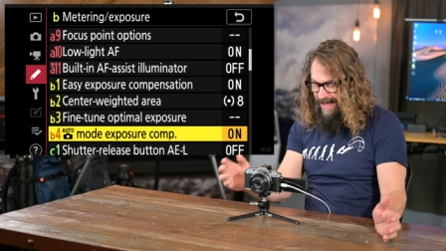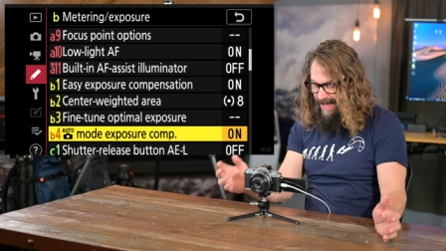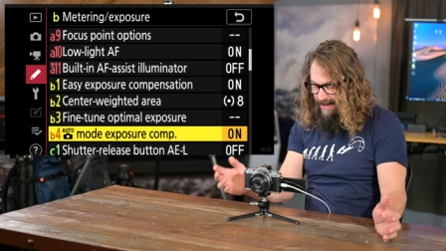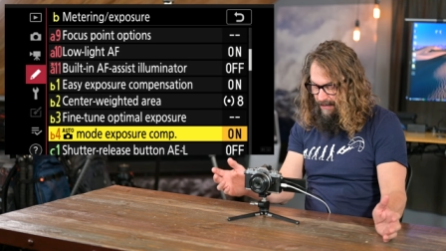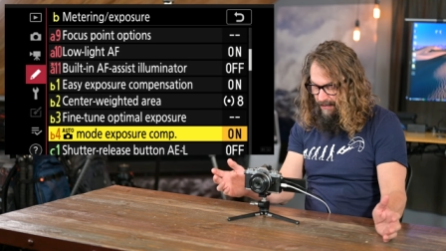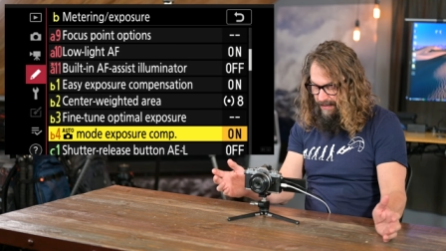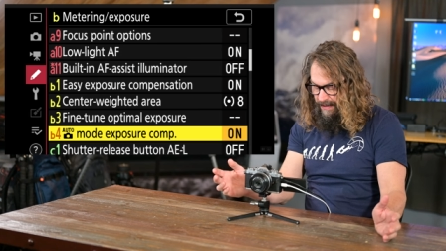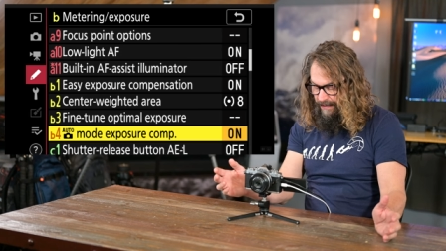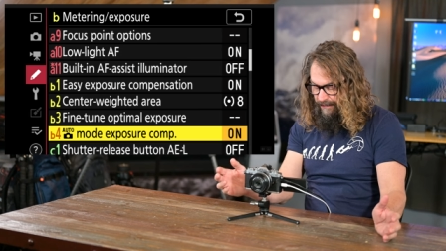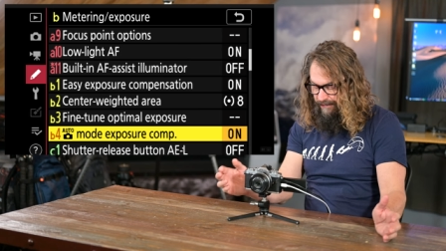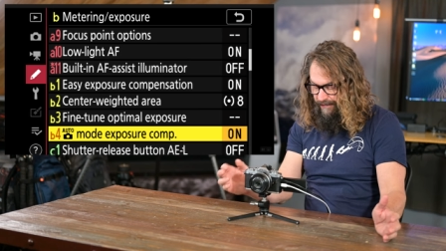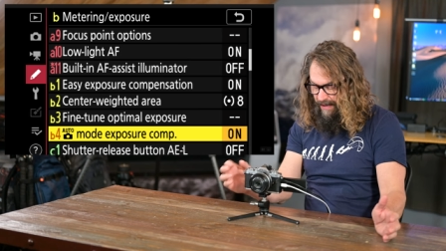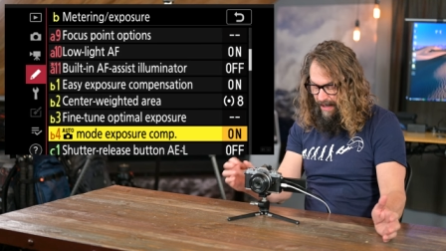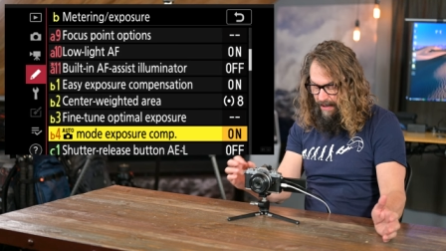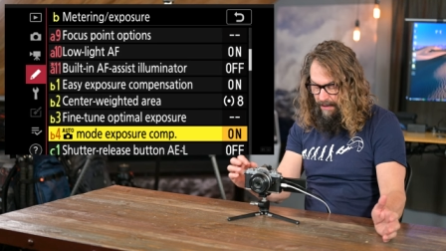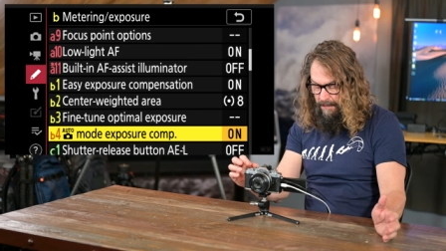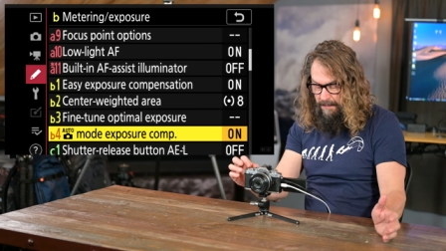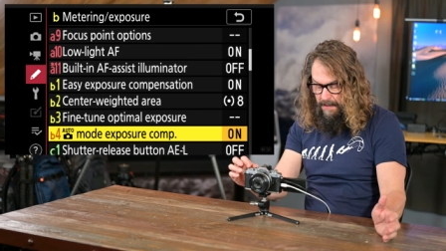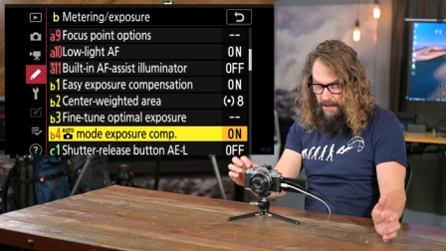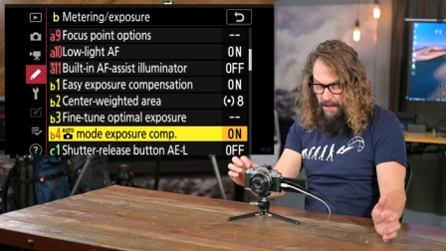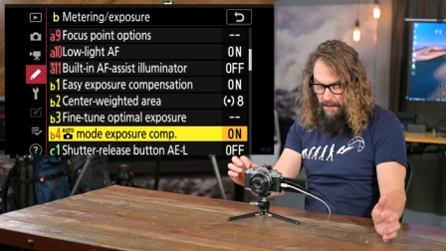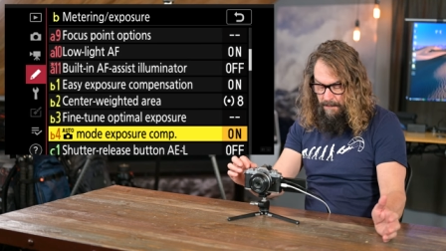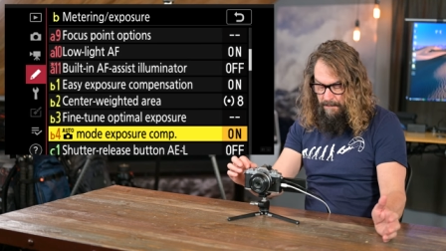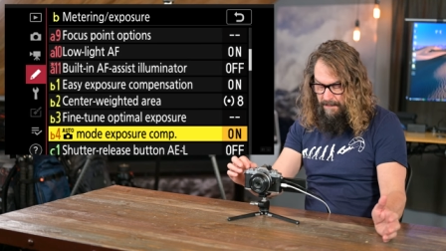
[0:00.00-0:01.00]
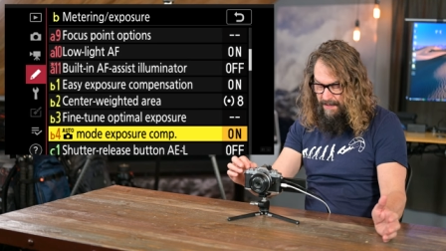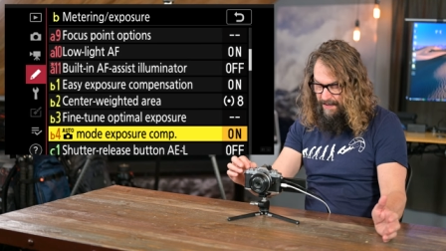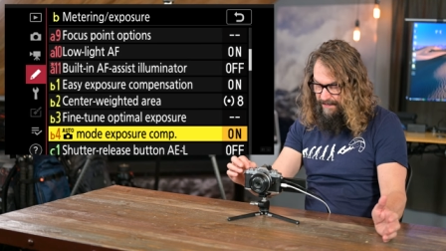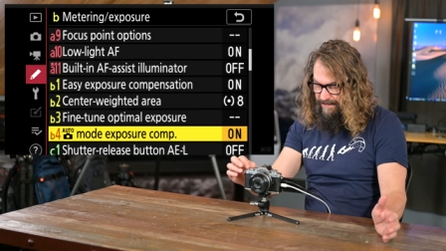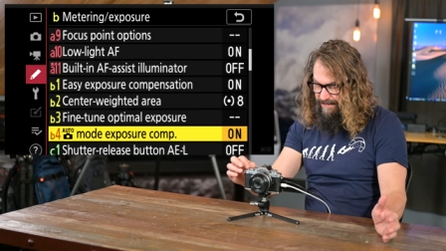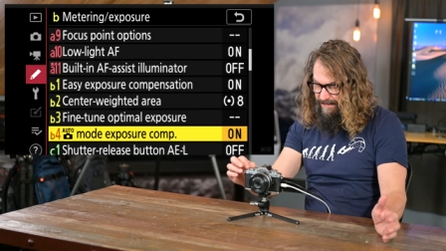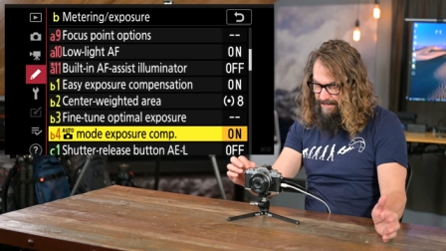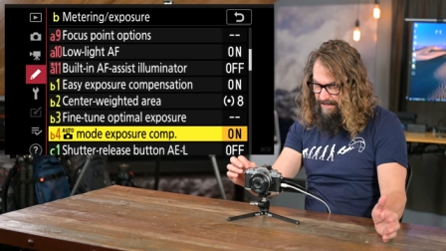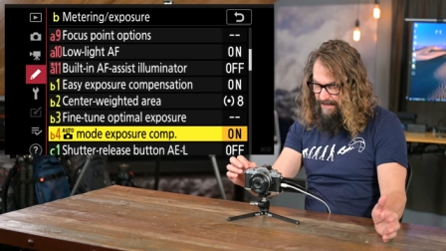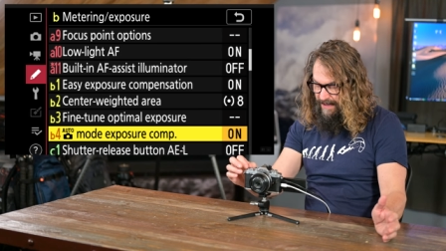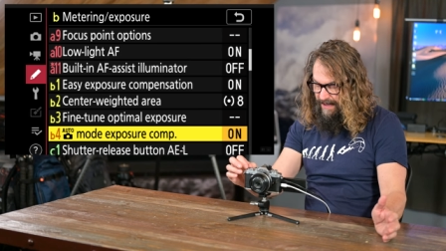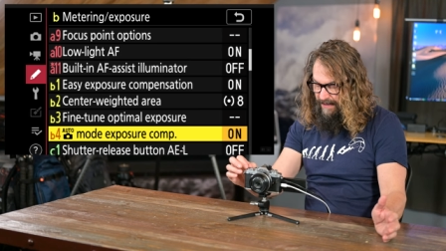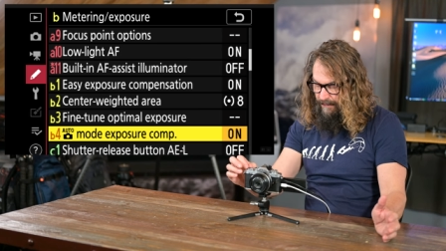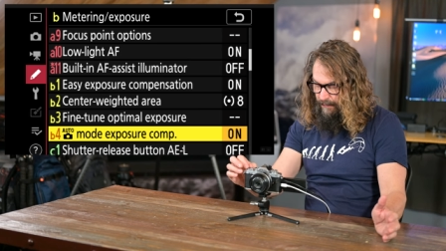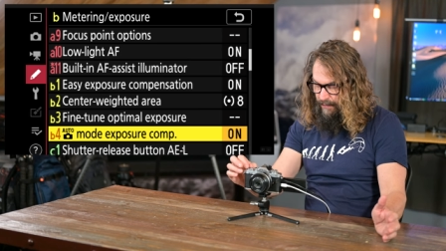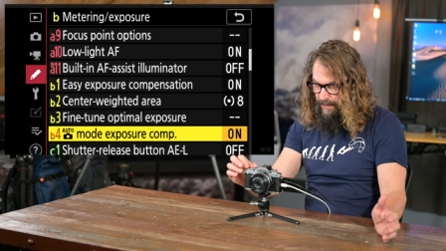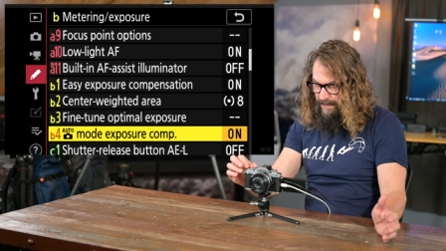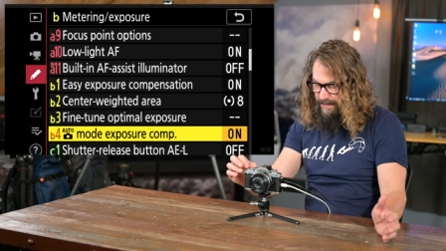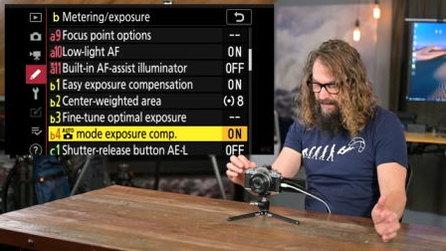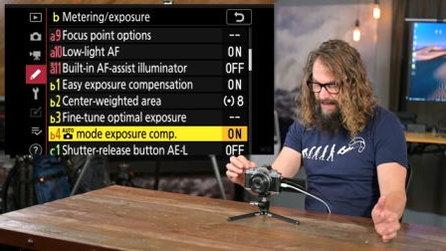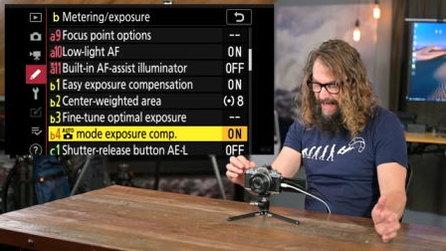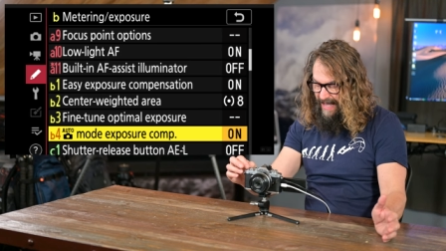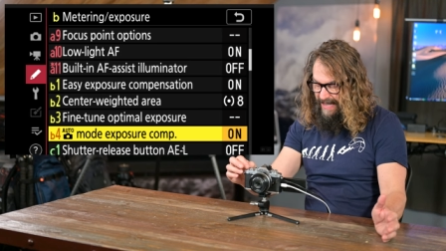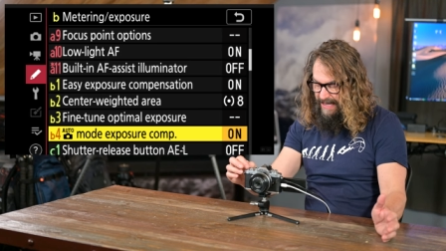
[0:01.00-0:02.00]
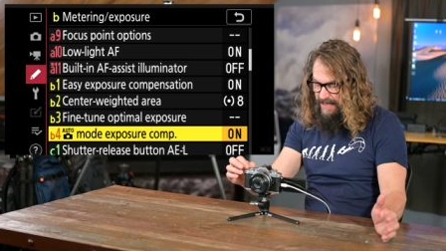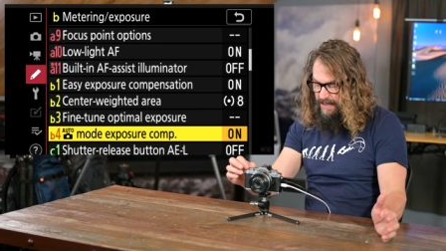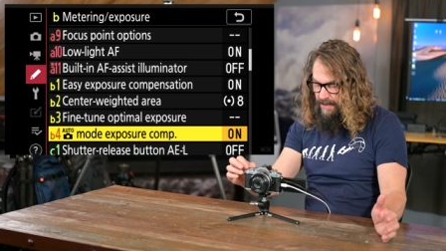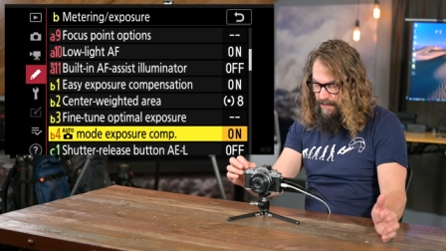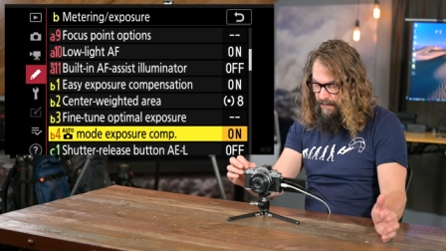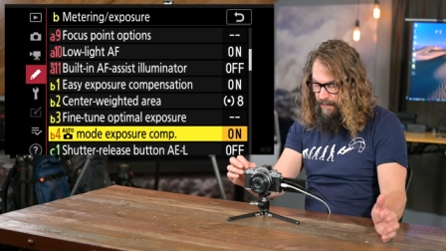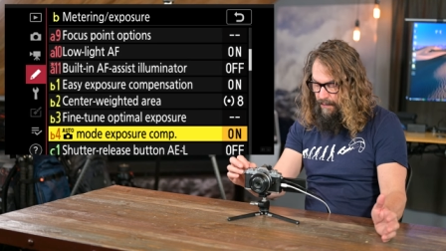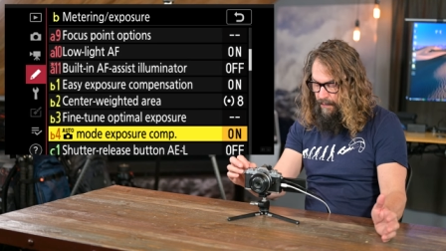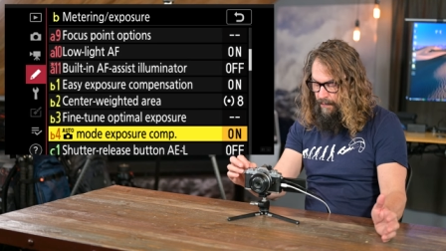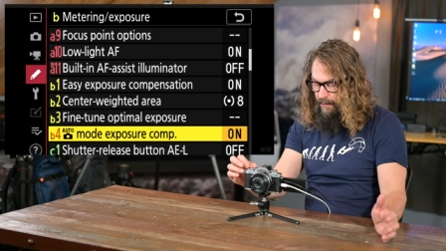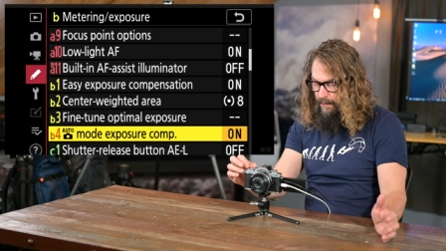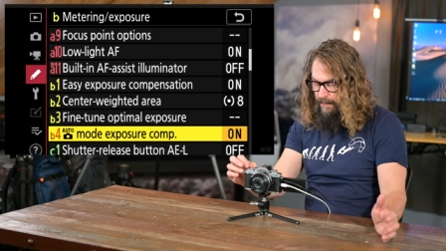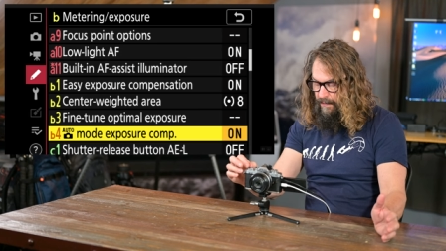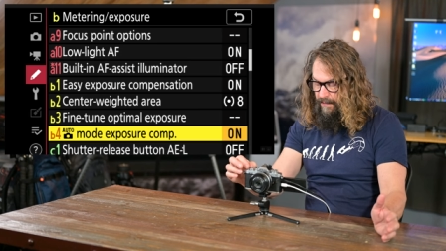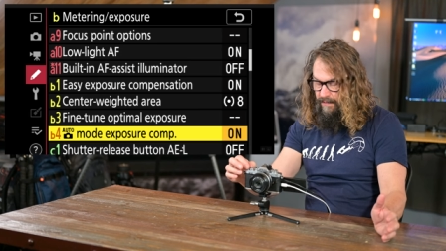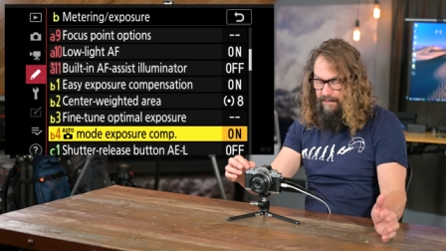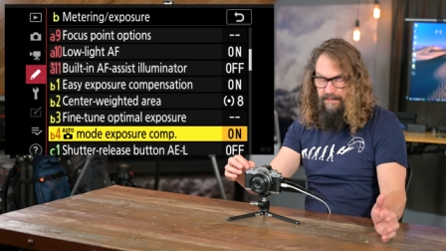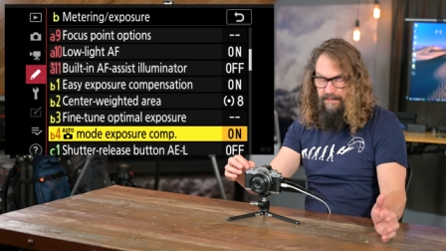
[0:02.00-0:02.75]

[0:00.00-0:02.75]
I don't use auto mode, but it would let you